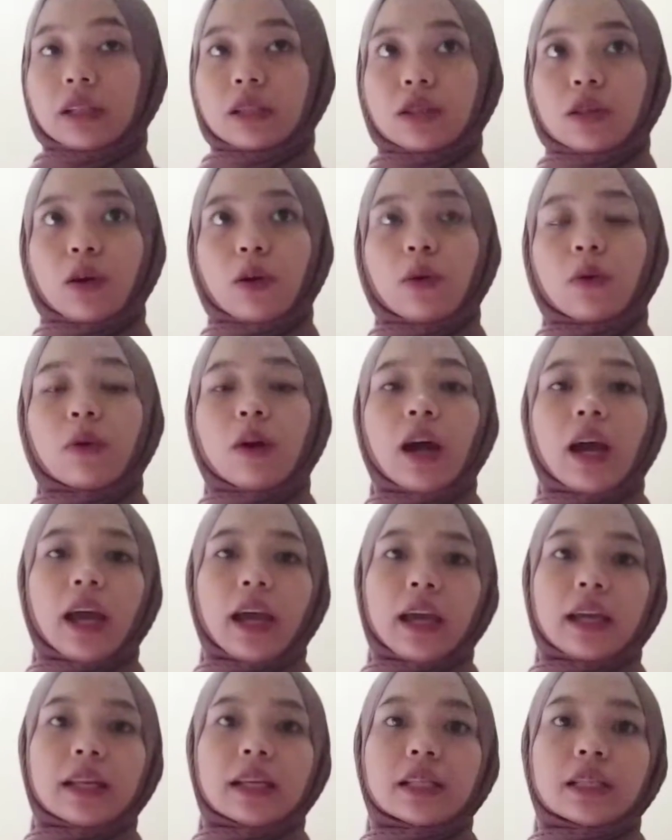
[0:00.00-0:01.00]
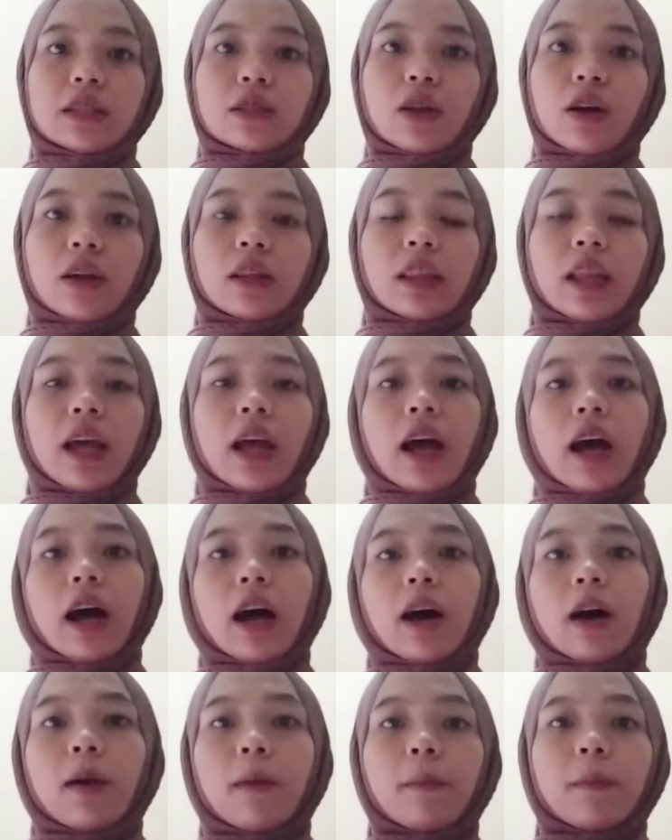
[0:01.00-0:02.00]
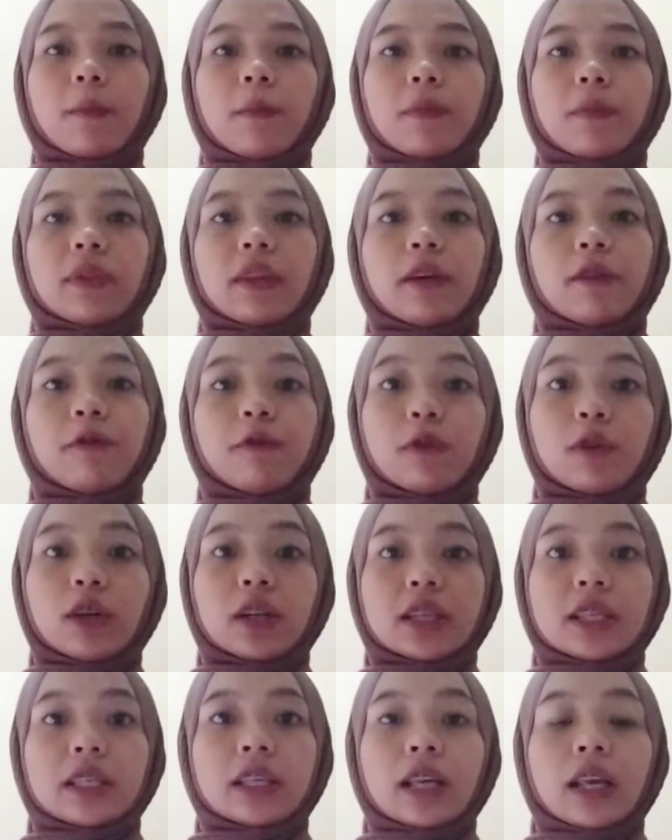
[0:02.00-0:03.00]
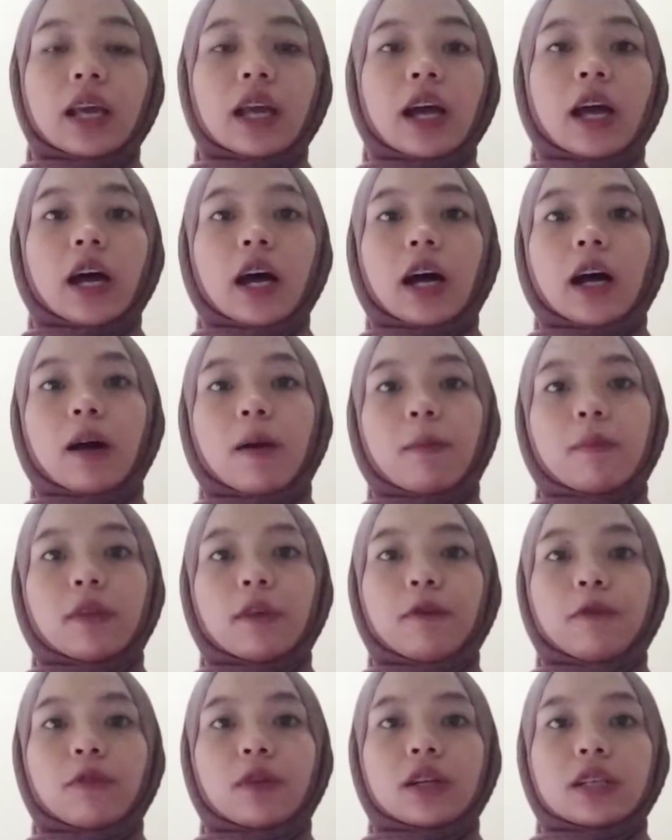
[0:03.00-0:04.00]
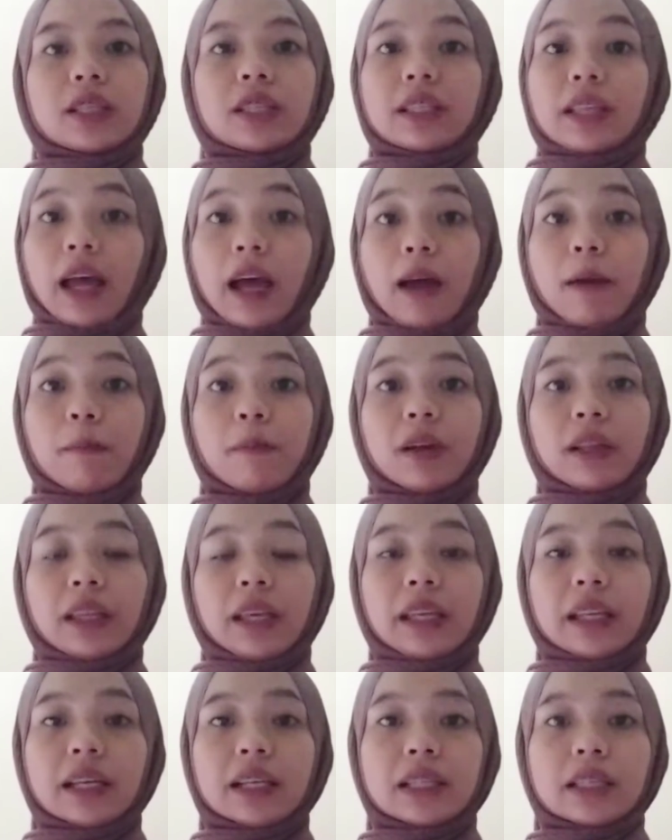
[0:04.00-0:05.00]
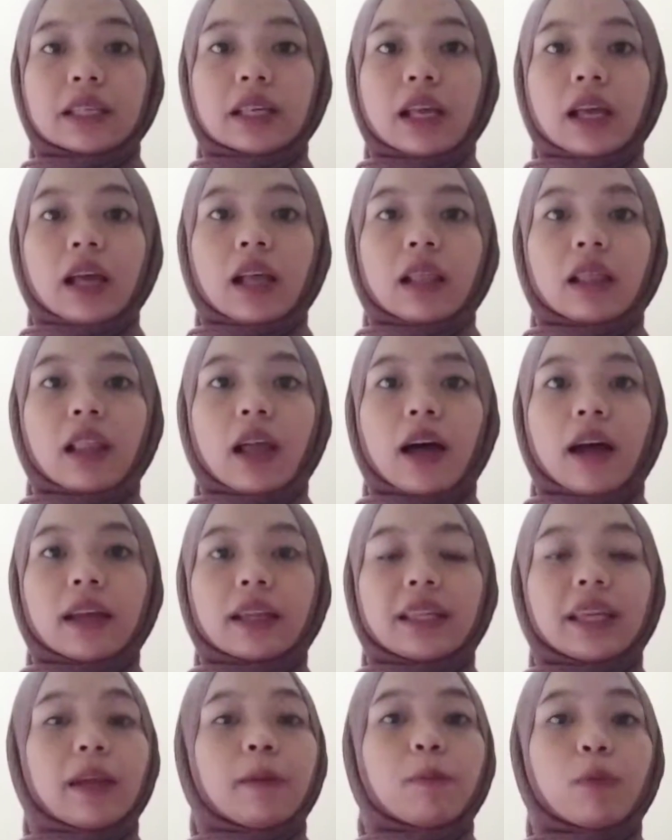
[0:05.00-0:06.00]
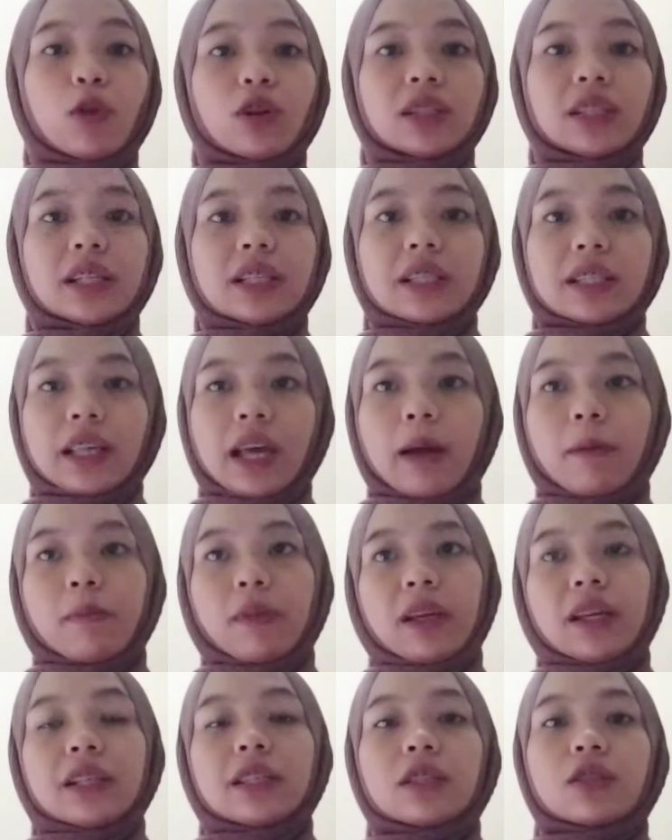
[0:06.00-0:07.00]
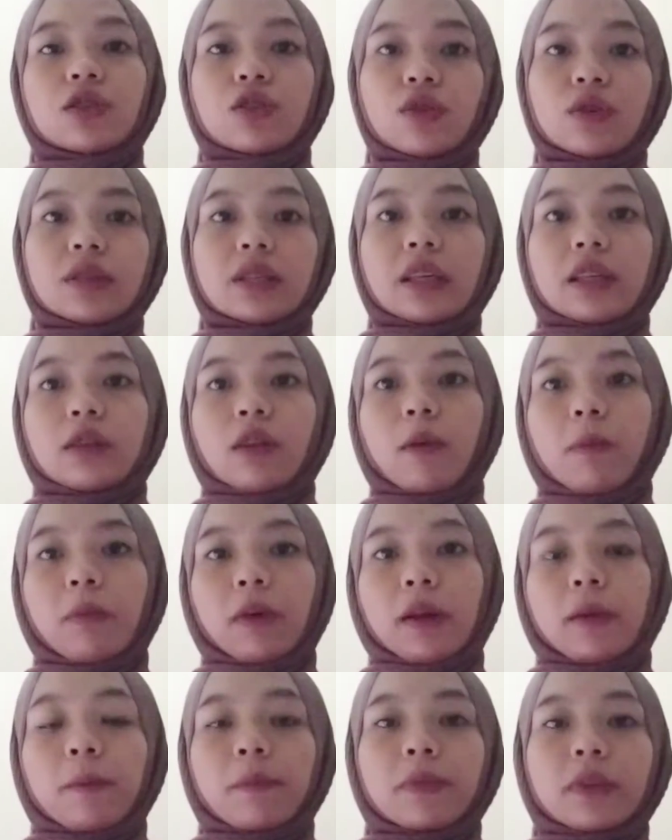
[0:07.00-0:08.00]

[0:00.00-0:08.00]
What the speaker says: So it is not the first step, but it is like the important step is choose a topic.